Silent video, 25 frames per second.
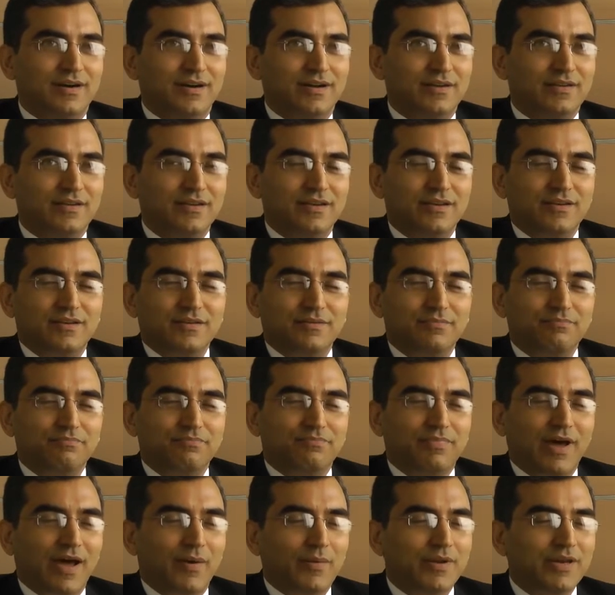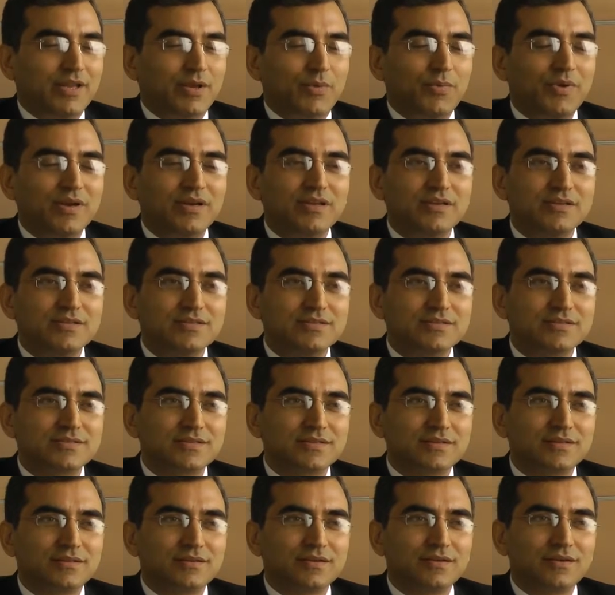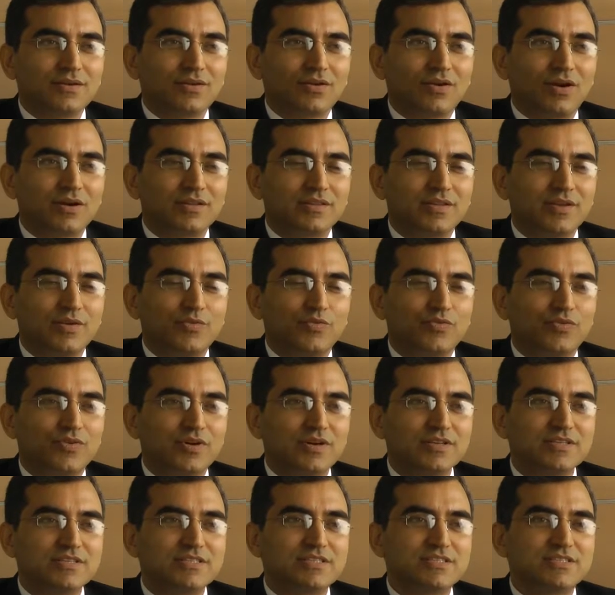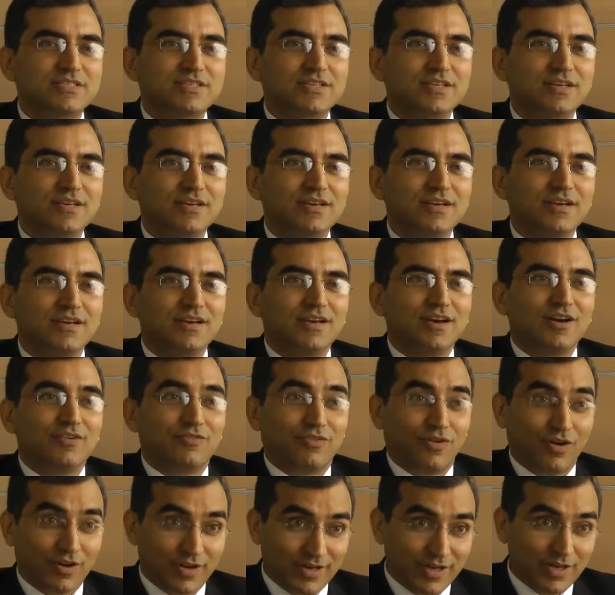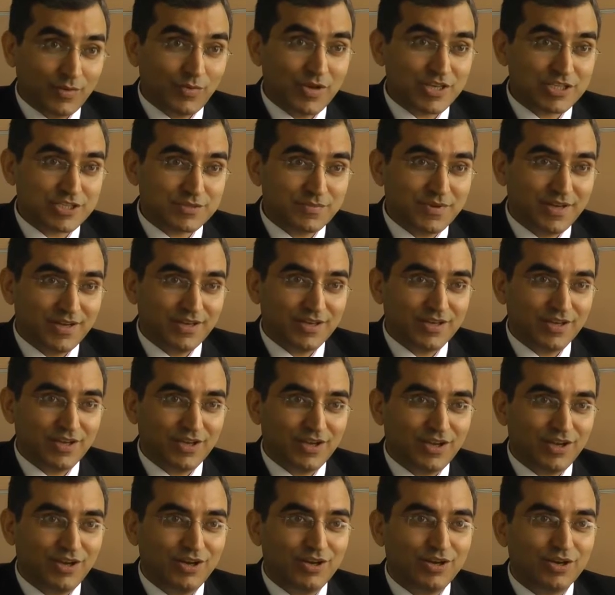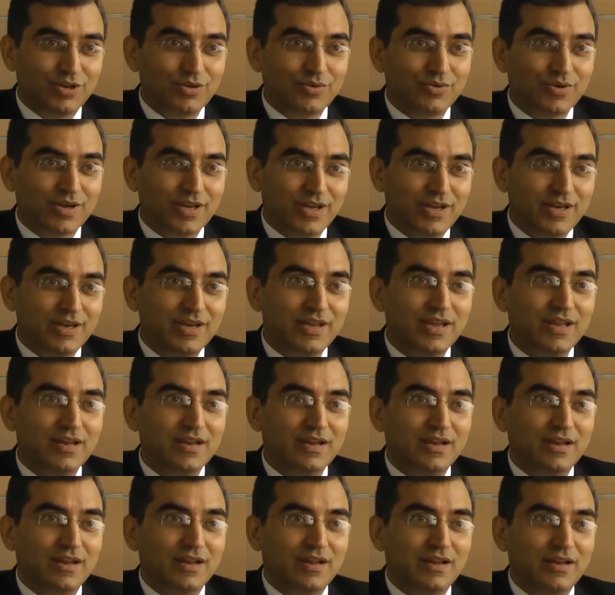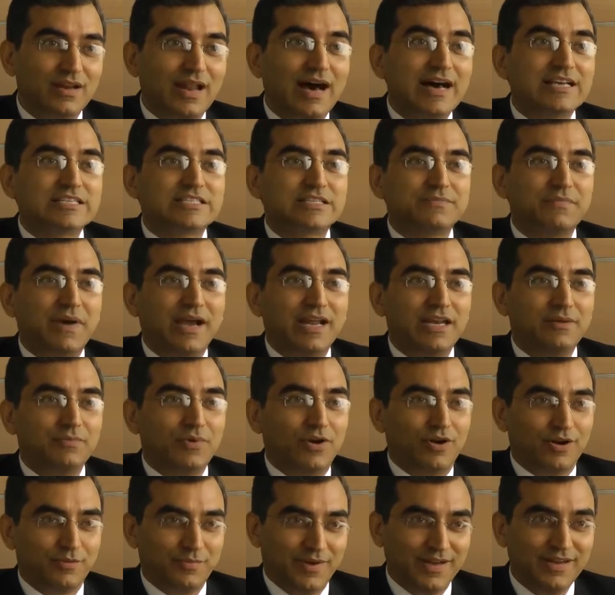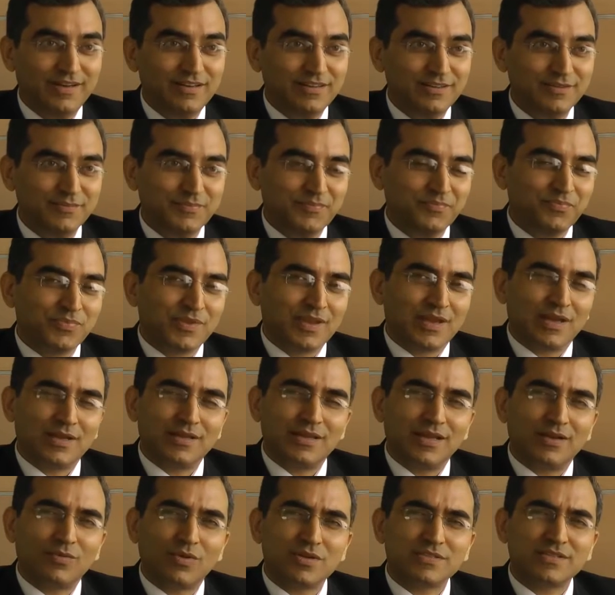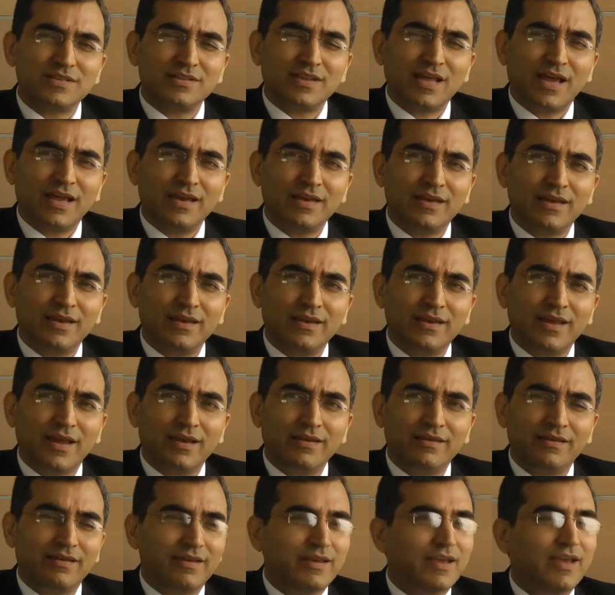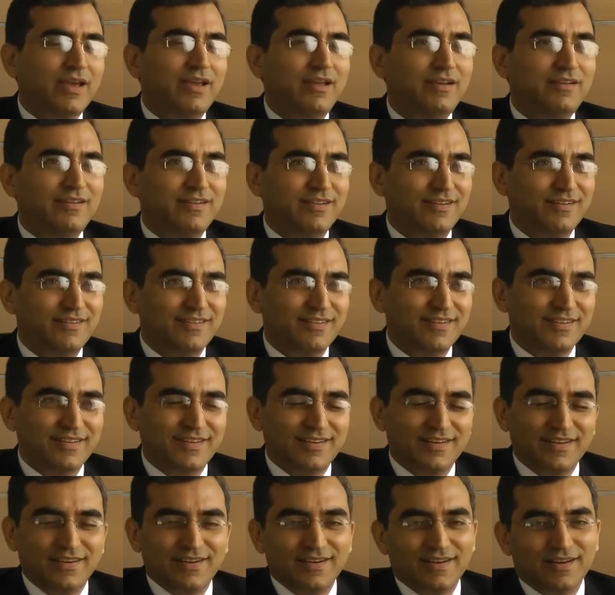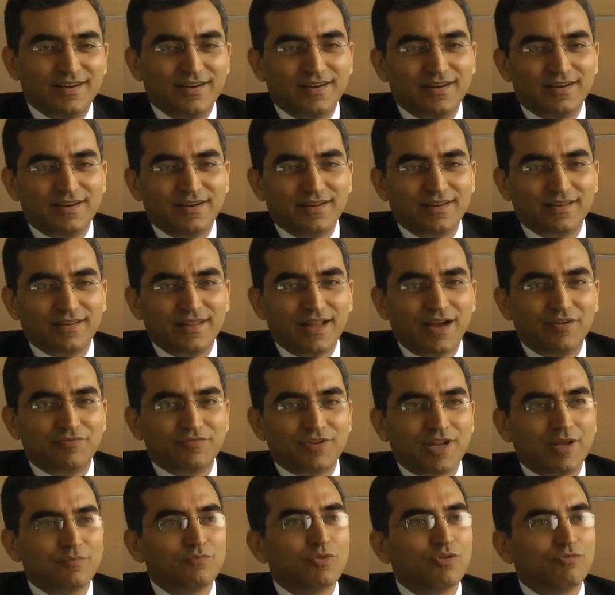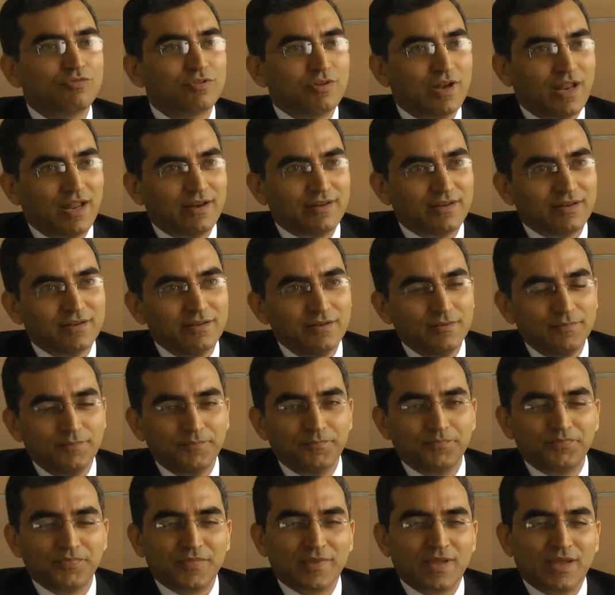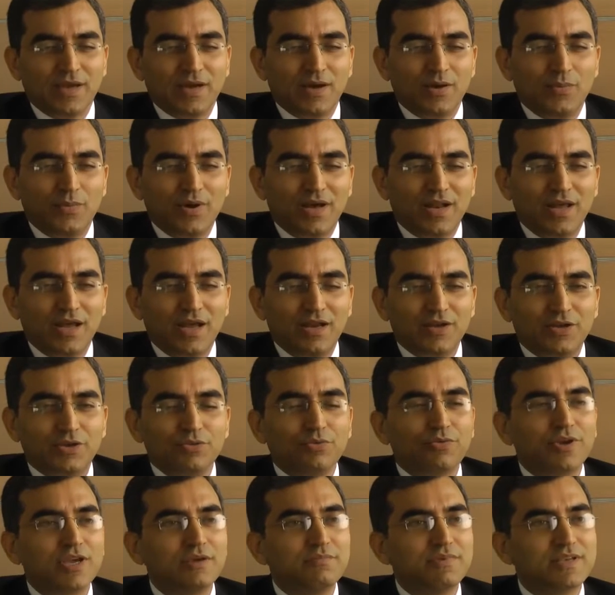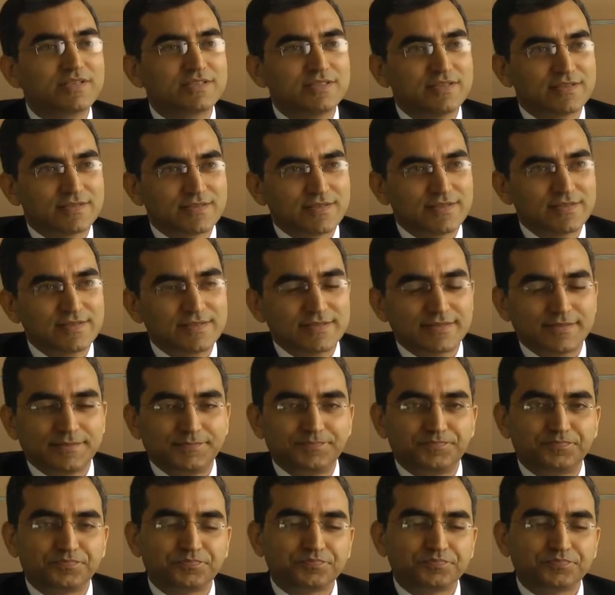Did private equities, got the first foreign investment into Indian last mile broadband. That was in 1998. Thereafter I moved to London, where I had two key businesses.